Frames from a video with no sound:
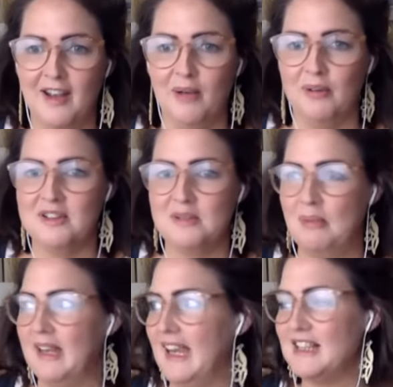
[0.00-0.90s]
I wanted to
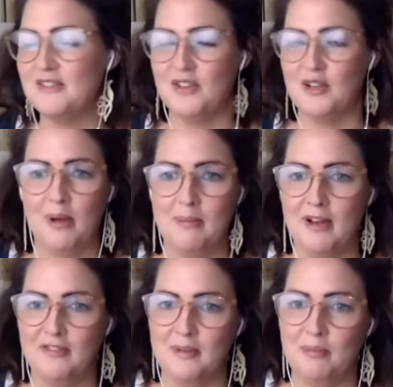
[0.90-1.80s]
be interviewed by
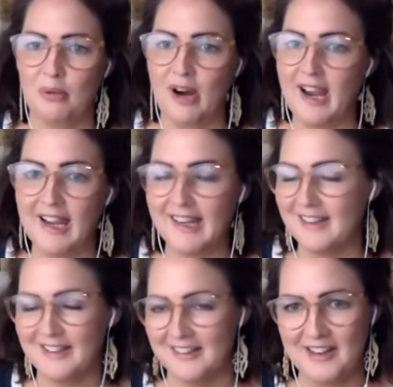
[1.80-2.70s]
Melvin Bragg,
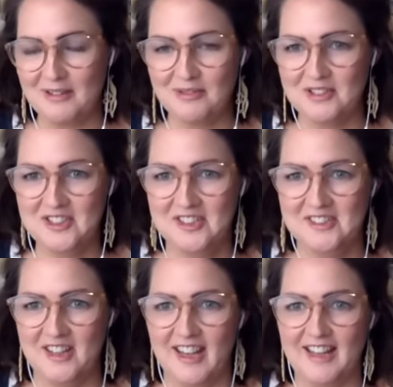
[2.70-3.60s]
and it was
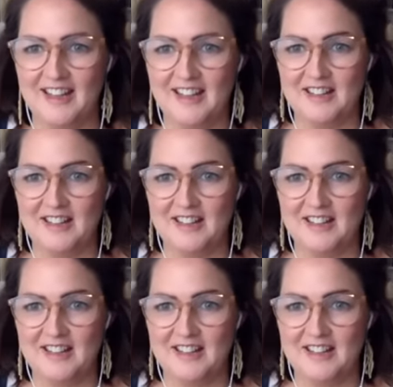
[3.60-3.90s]
just like